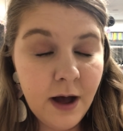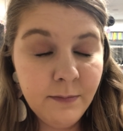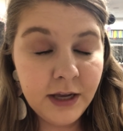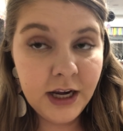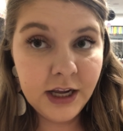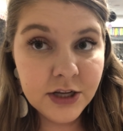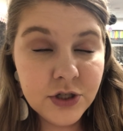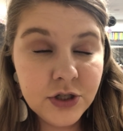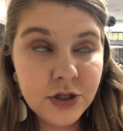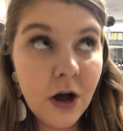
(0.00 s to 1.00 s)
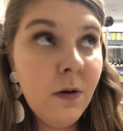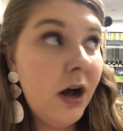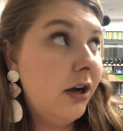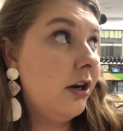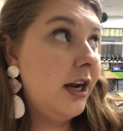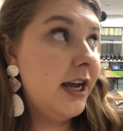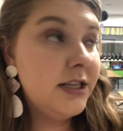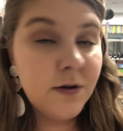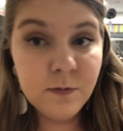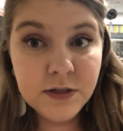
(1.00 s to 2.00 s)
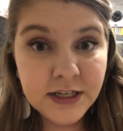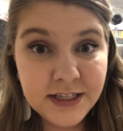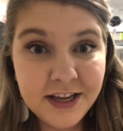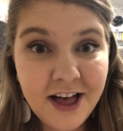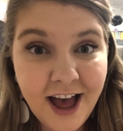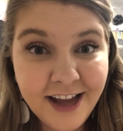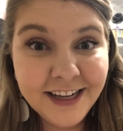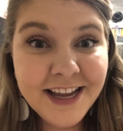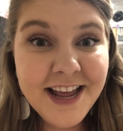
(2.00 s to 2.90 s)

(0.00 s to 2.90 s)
I'm getting so hungry. It's almost 6 o'clock